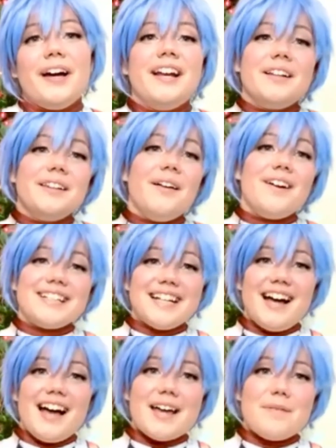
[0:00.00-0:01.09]
in a long
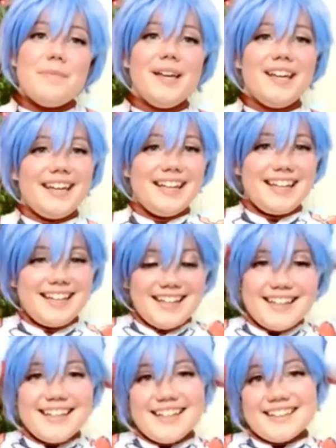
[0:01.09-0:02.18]
time
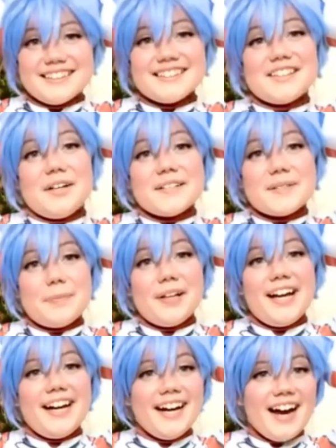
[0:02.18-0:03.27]
in this
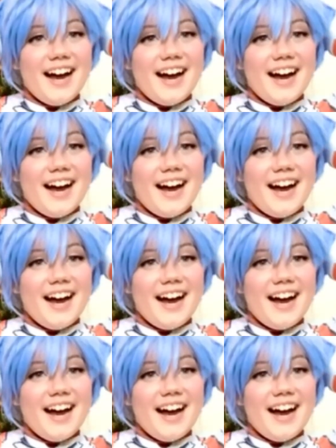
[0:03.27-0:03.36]
cosplay.